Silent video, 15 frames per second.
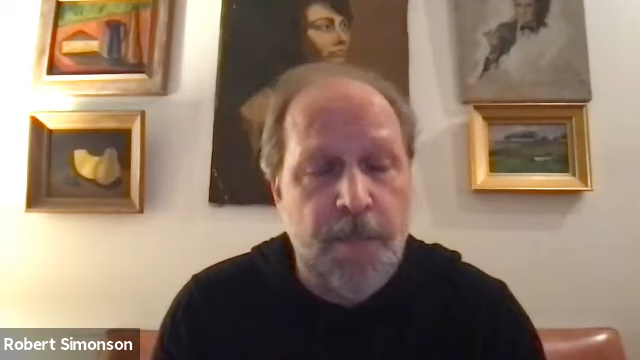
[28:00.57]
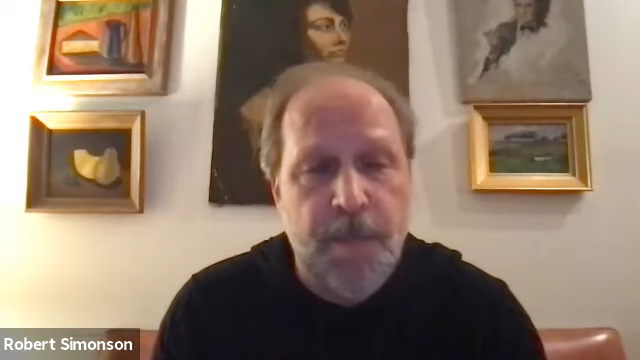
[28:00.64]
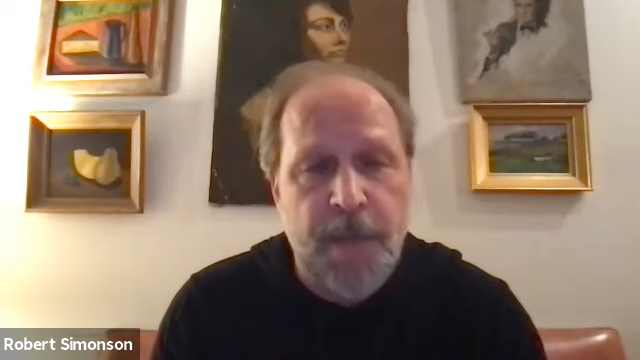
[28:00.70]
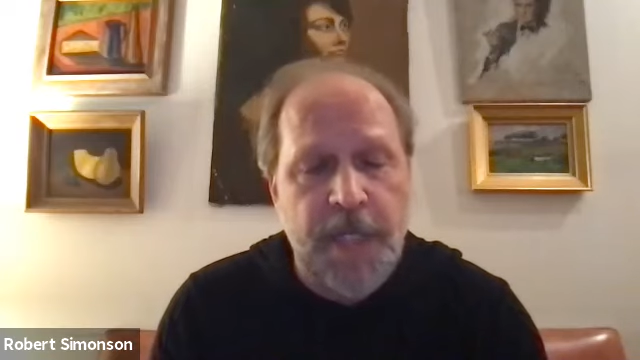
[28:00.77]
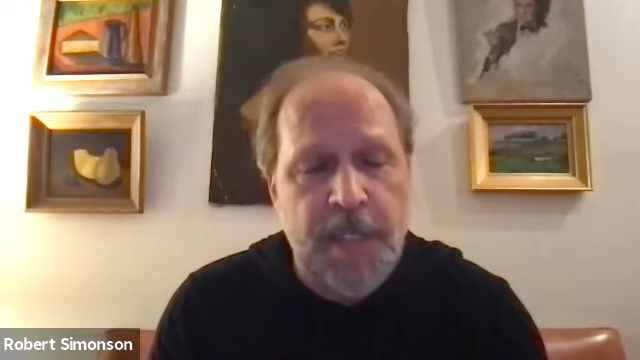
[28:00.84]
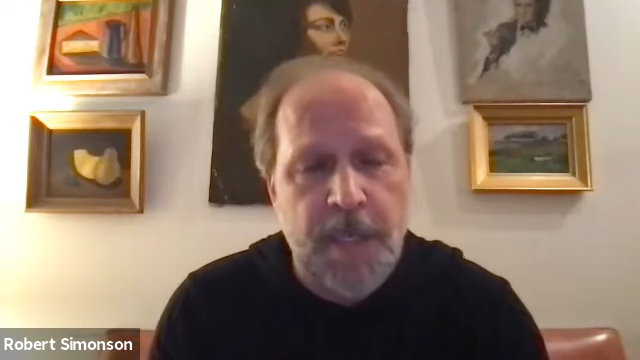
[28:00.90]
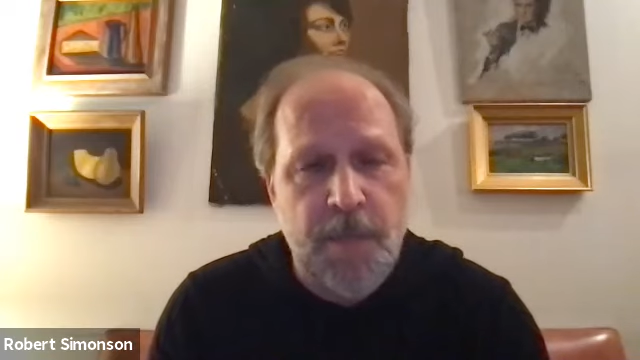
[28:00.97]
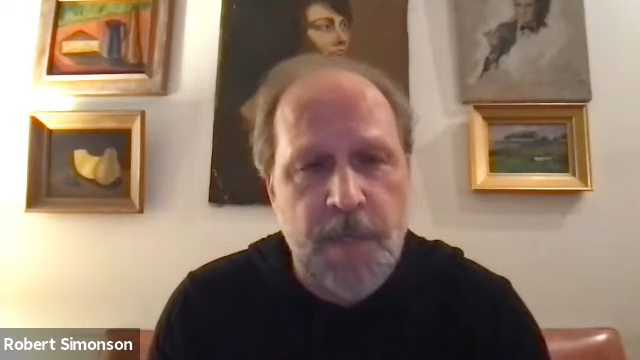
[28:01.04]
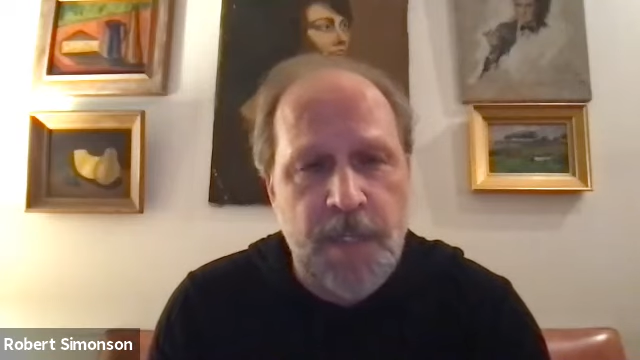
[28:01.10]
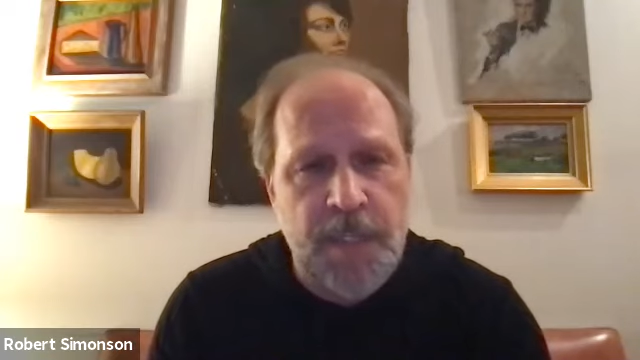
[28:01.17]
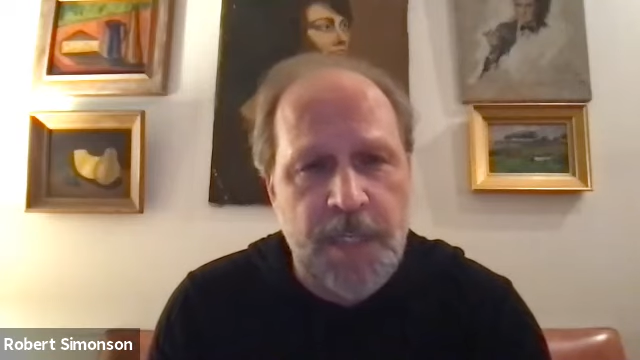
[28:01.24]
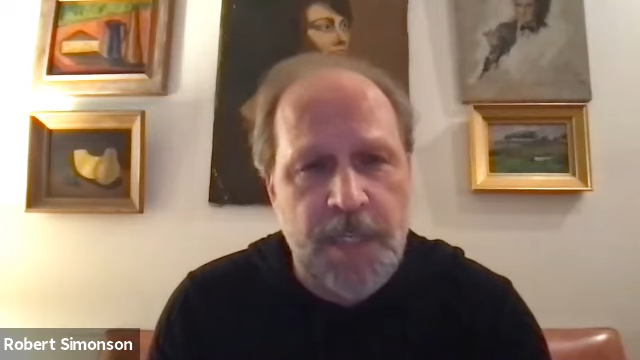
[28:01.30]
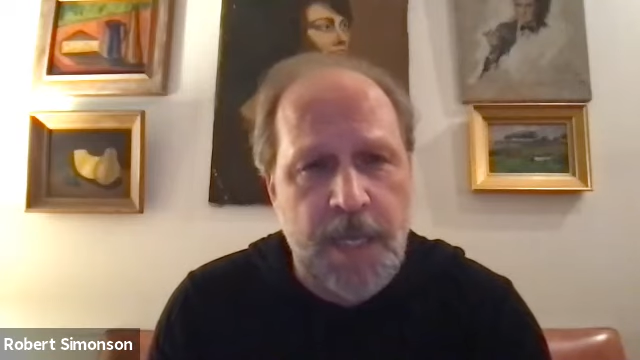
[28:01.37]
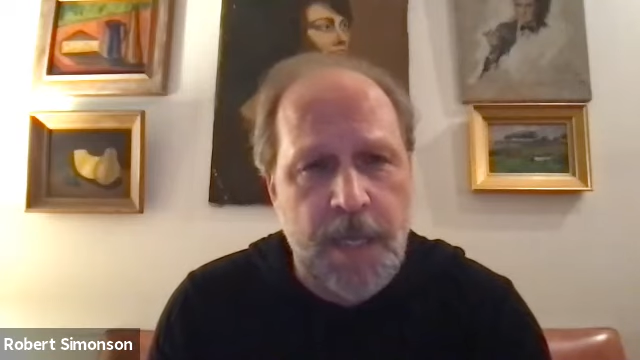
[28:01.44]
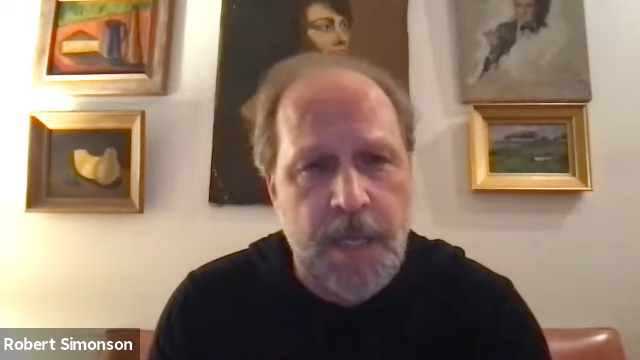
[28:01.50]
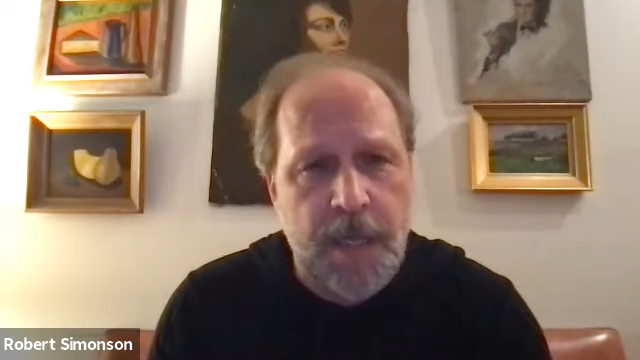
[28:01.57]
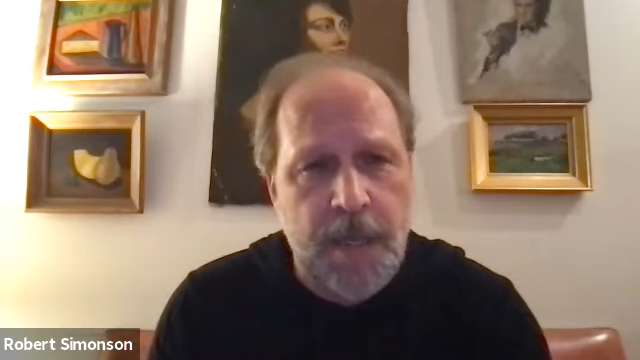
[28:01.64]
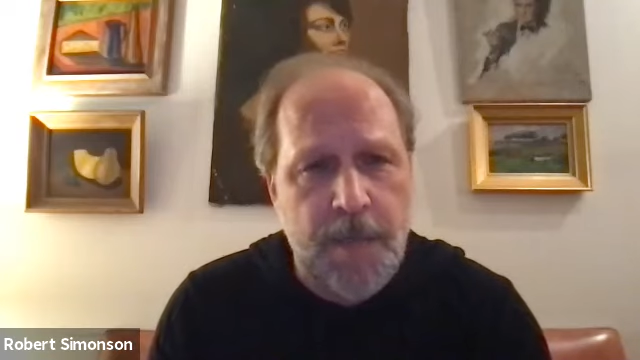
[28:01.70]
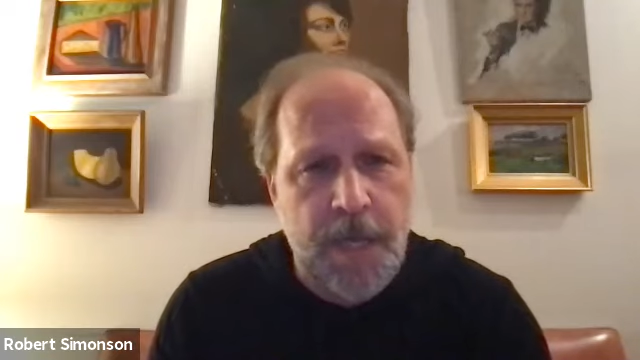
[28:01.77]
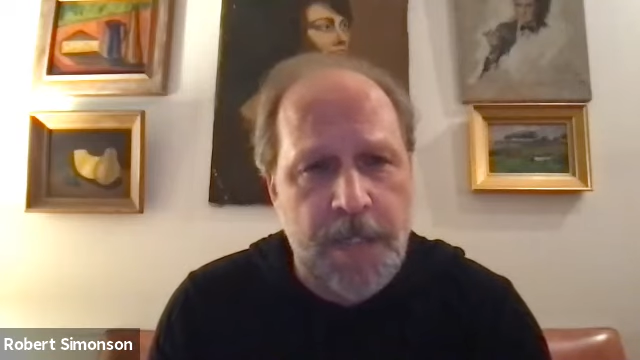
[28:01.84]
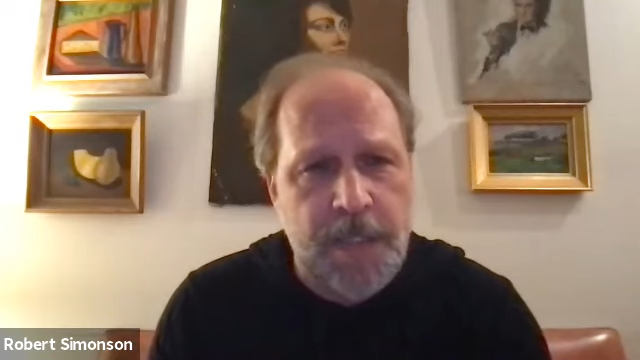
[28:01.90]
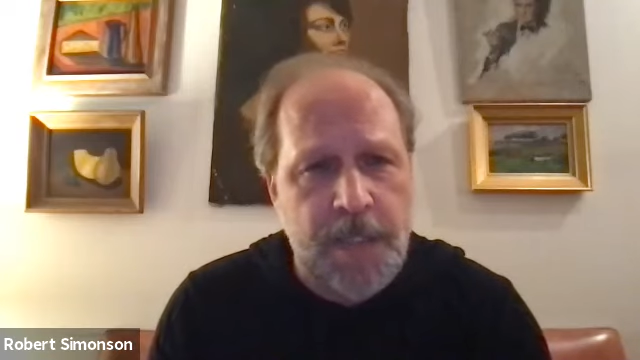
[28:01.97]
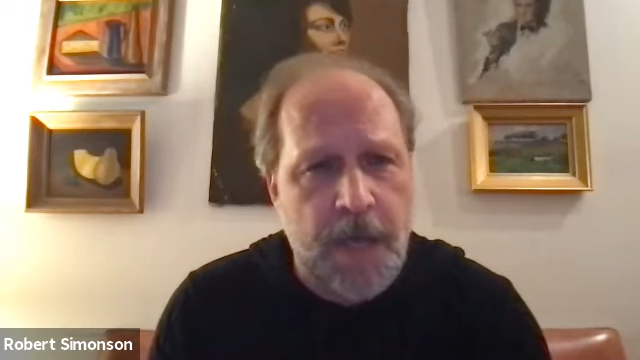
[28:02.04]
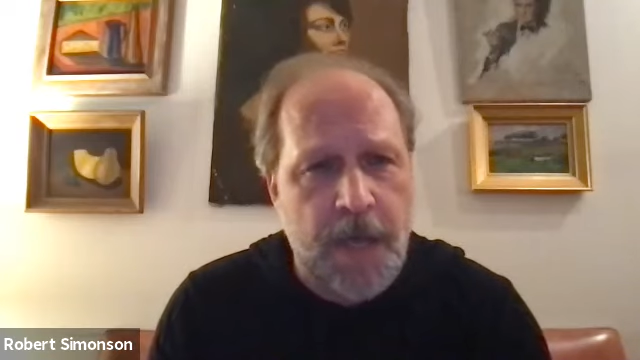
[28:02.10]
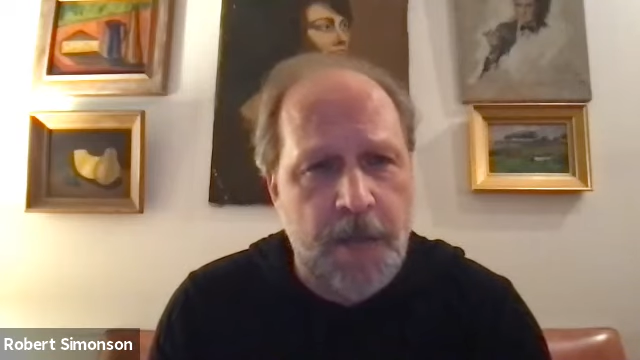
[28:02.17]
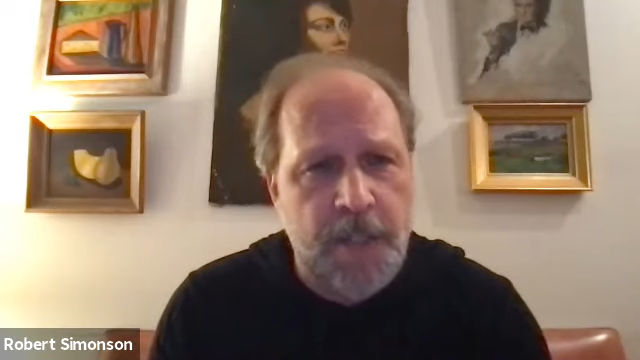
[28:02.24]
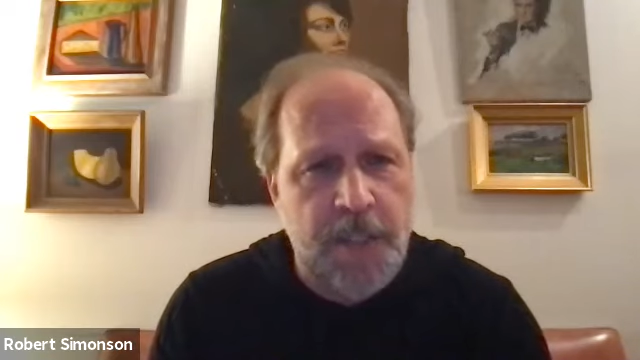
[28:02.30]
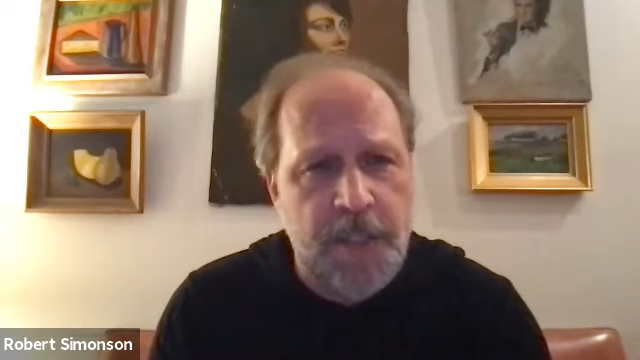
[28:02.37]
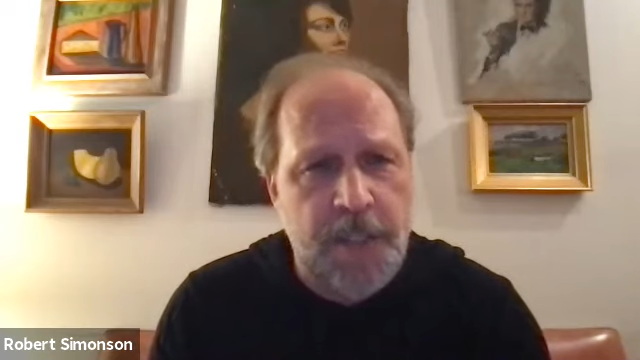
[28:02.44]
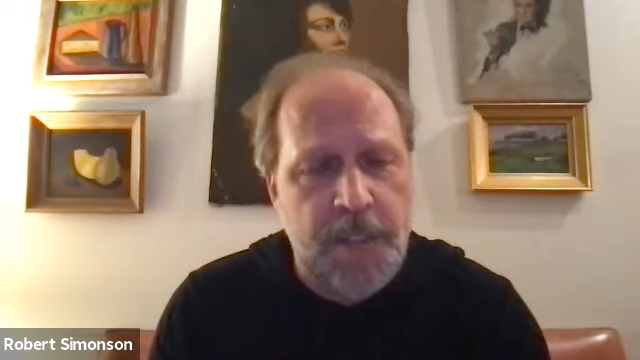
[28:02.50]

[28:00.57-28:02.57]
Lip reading: mixing with tequila and mezcal just